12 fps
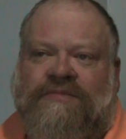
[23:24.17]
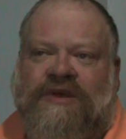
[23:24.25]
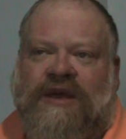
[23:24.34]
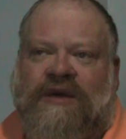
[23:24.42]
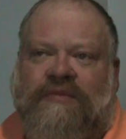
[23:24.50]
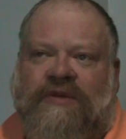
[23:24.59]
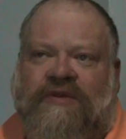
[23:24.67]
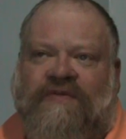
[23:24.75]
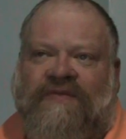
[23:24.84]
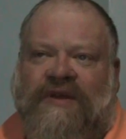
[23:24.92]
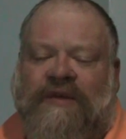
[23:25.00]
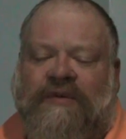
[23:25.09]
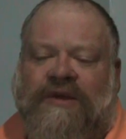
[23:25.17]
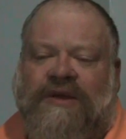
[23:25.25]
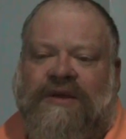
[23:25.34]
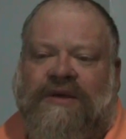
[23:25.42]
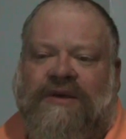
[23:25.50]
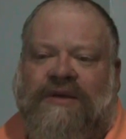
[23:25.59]
Kim and her family
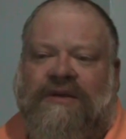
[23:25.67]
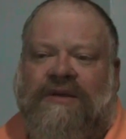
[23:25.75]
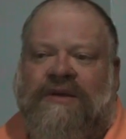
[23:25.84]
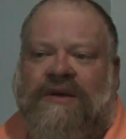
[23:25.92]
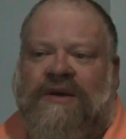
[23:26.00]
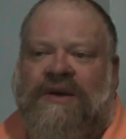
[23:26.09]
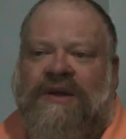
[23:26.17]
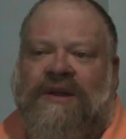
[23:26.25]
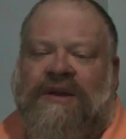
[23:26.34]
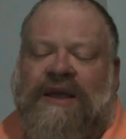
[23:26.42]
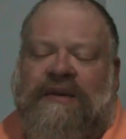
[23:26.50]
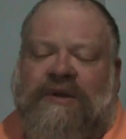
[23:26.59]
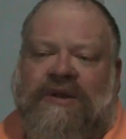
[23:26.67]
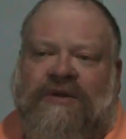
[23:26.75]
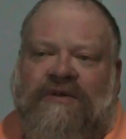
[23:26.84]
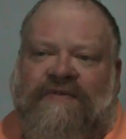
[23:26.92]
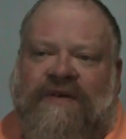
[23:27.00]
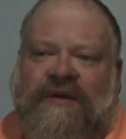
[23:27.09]
and Debbie and
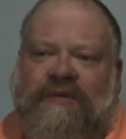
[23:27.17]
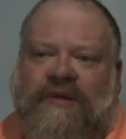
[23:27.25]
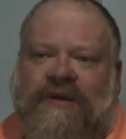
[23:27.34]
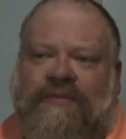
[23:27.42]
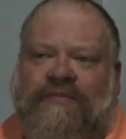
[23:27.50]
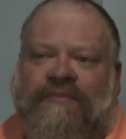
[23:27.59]
her family.